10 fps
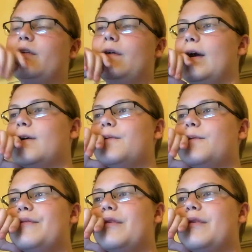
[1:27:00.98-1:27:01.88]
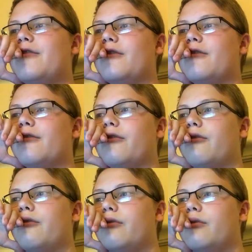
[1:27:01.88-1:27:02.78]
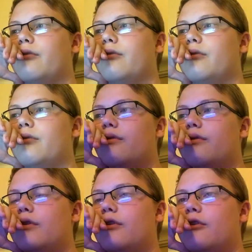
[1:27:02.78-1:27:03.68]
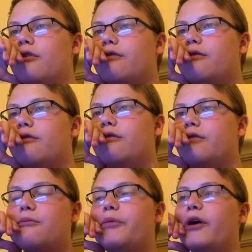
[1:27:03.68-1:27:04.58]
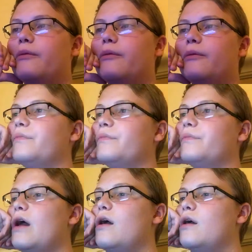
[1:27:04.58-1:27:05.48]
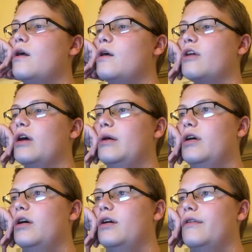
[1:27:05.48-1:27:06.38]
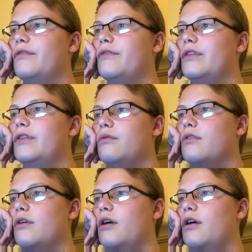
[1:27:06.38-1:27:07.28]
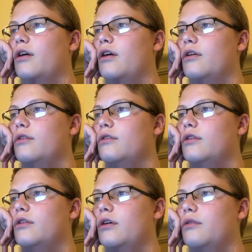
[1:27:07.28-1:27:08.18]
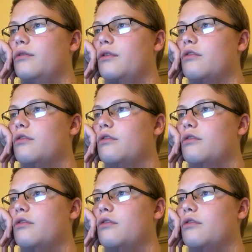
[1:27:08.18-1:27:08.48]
could be made fun of this. For this, but some of those, those